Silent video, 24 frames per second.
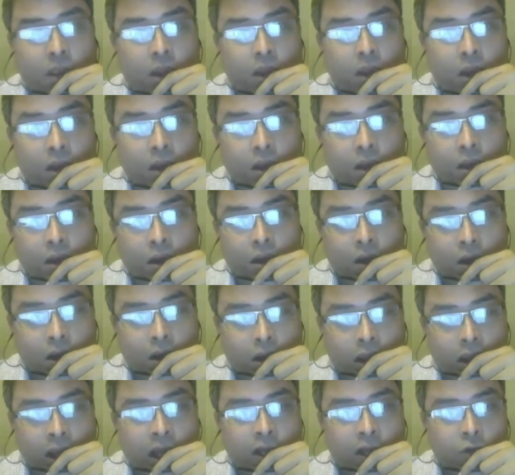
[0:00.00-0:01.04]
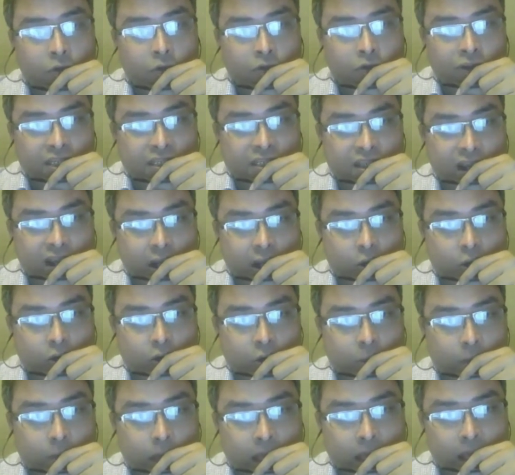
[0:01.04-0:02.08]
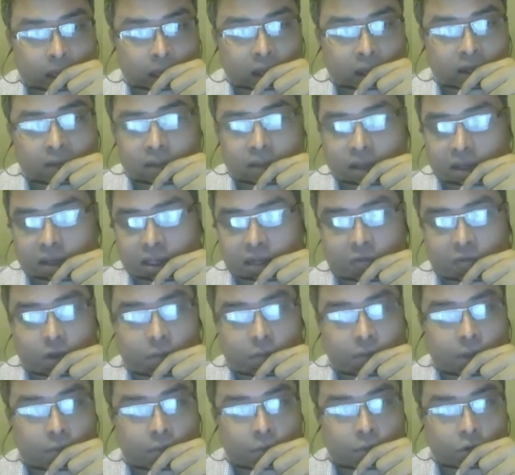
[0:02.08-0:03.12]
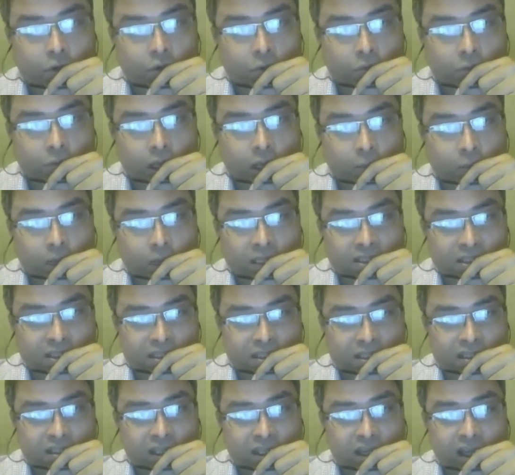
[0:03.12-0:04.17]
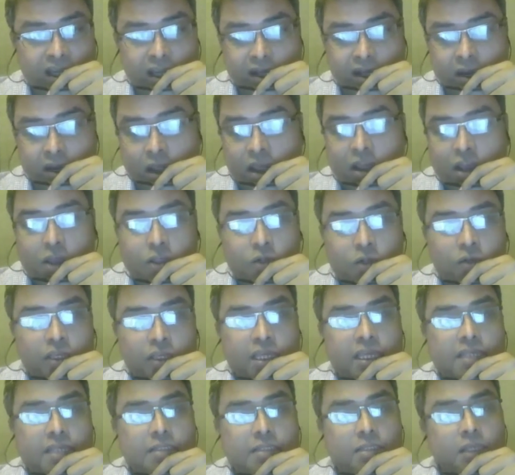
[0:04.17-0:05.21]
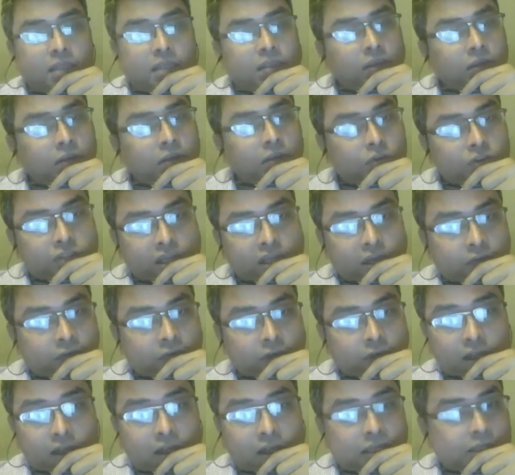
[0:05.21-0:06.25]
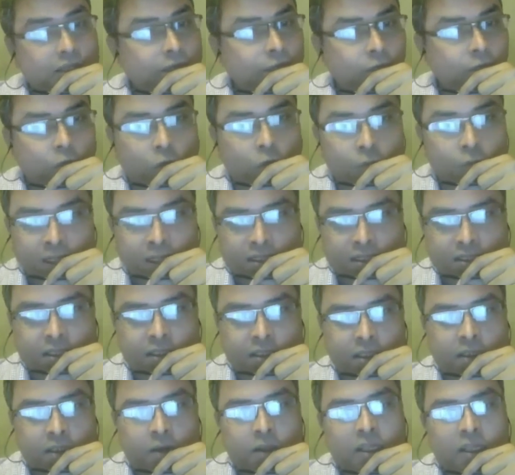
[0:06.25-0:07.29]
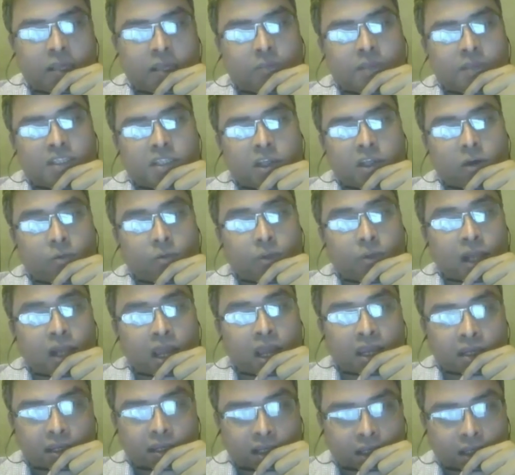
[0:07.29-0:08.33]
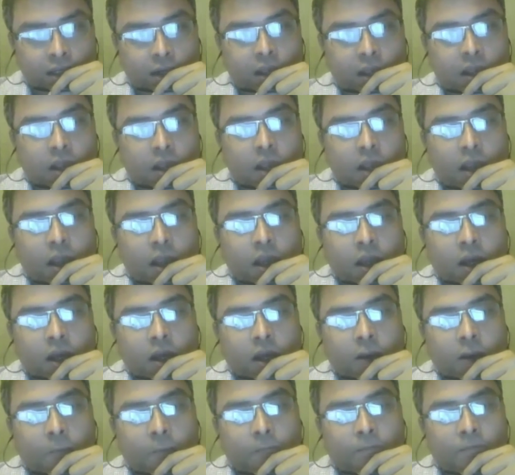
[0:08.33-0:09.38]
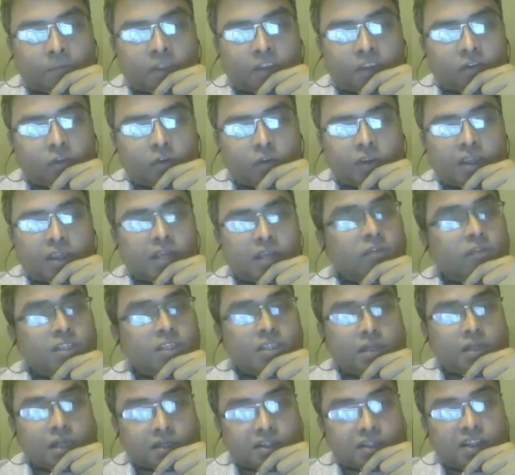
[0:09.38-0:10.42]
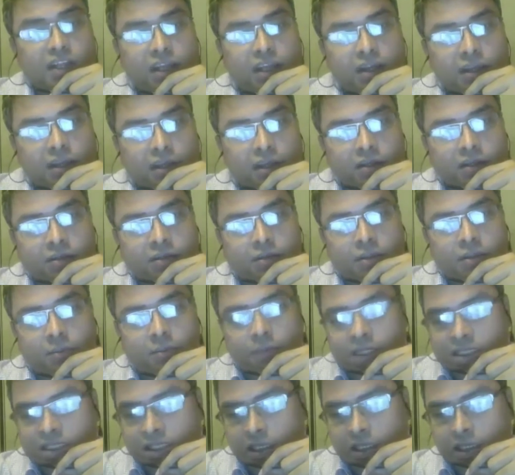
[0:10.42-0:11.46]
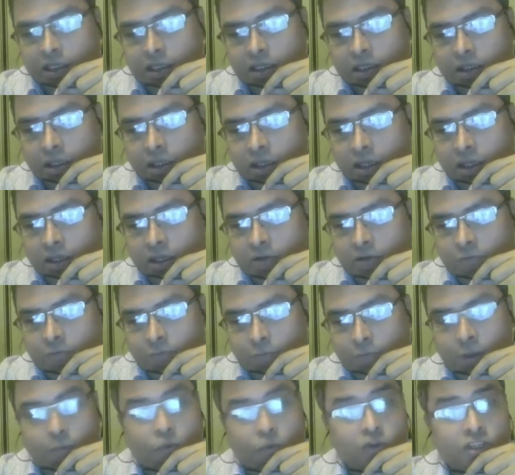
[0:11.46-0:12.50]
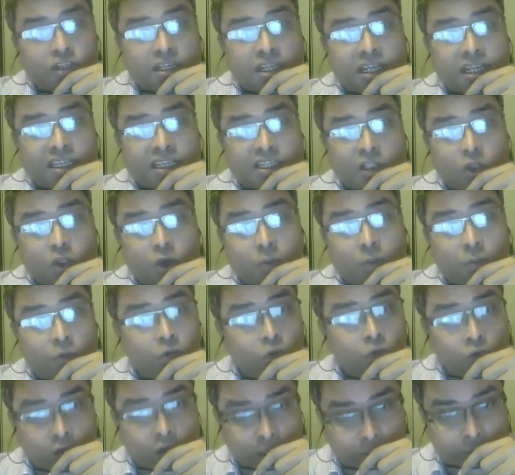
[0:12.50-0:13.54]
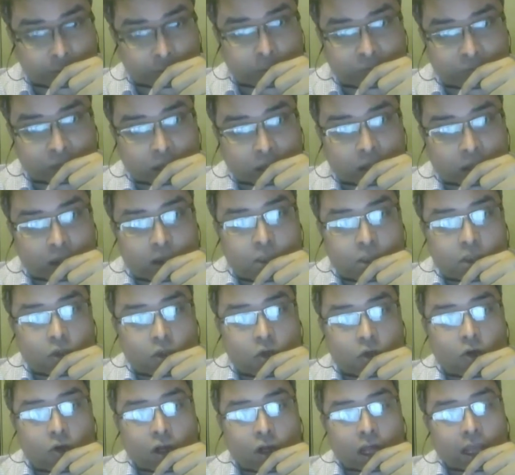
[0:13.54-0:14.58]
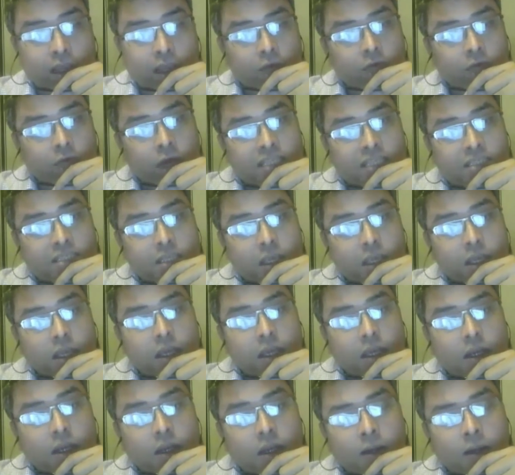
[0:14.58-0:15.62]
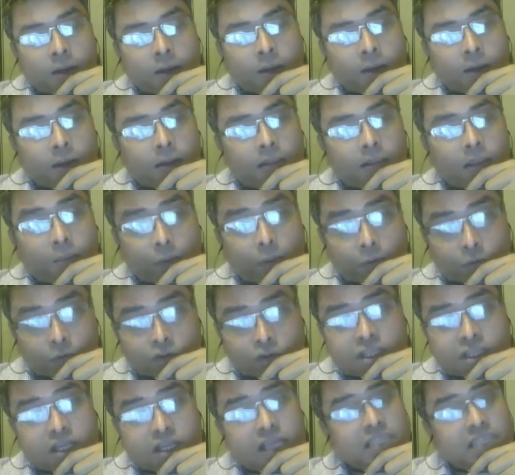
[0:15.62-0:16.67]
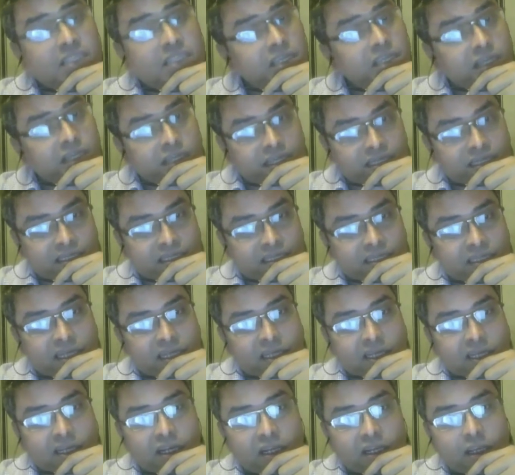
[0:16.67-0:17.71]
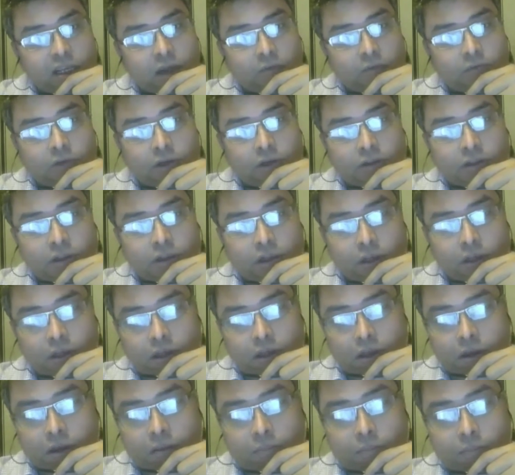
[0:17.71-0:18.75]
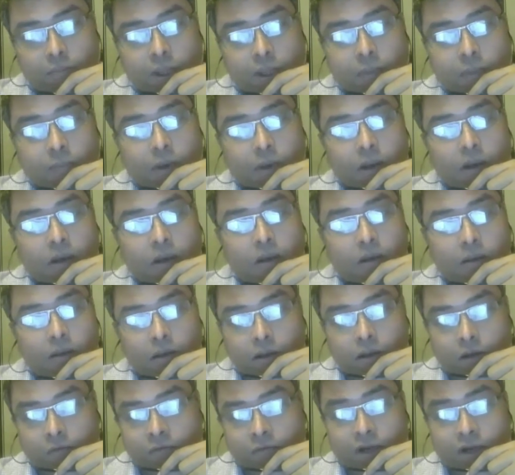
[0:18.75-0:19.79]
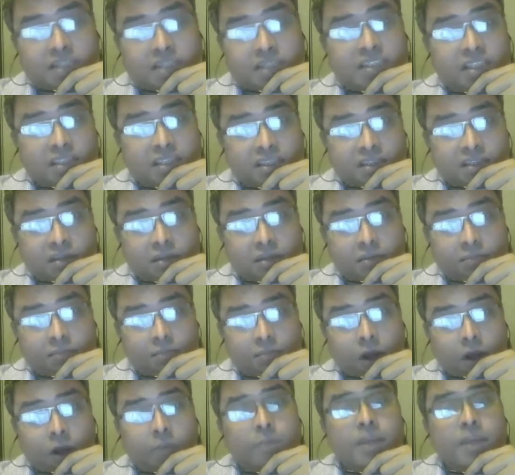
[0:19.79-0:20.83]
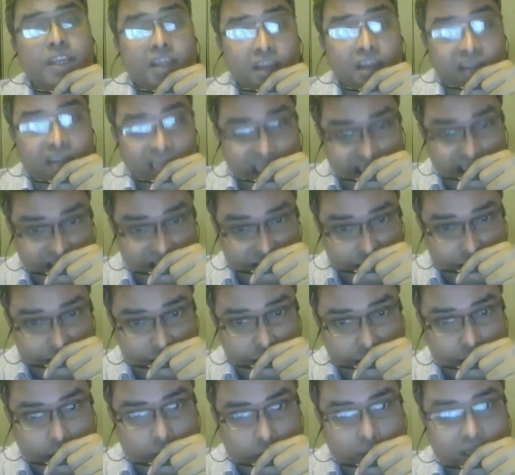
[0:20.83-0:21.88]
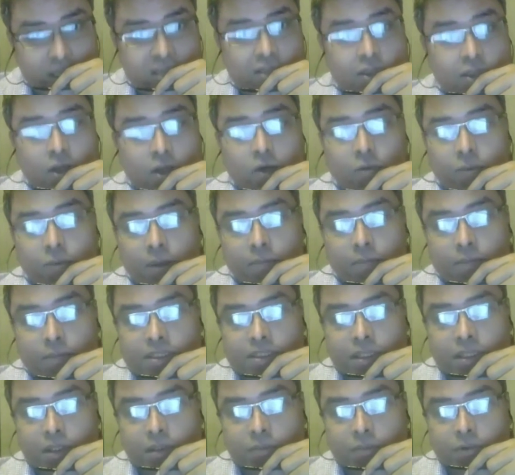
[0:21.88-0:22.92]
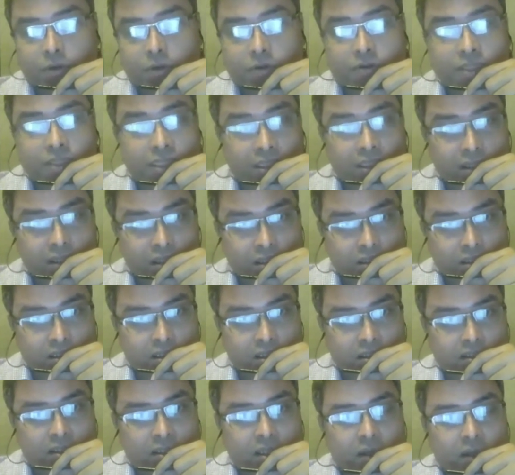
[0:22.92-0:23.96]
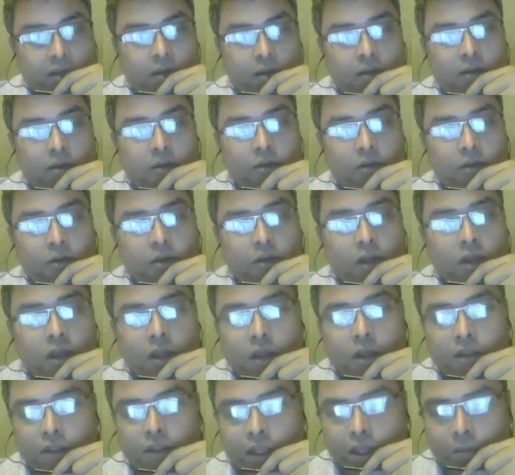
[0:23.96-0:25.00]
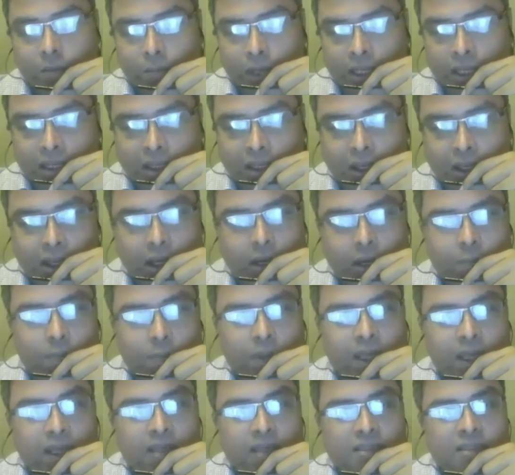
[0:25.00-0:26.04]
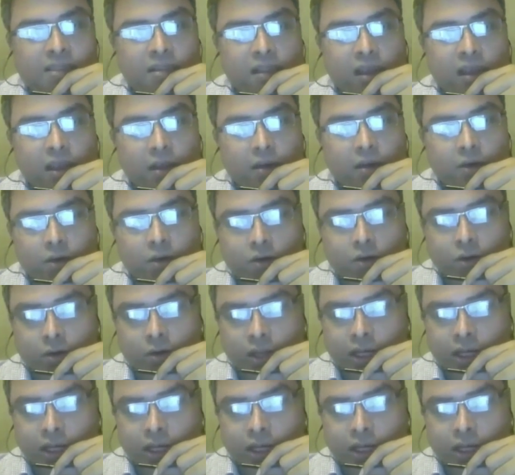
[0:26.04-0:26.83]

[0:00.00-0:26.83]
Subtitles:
add to his account back, and then he will be able to make purchases again. So he has nothing to share for the last 4 months, and he must have been ideal. So he was not sharing. Basically, the kind of promotion has stopped through him. So likewise, the promotion has increased suddenly after the PayPal funds are being released, because now members are able to see the results, and they are buying ad packs, they are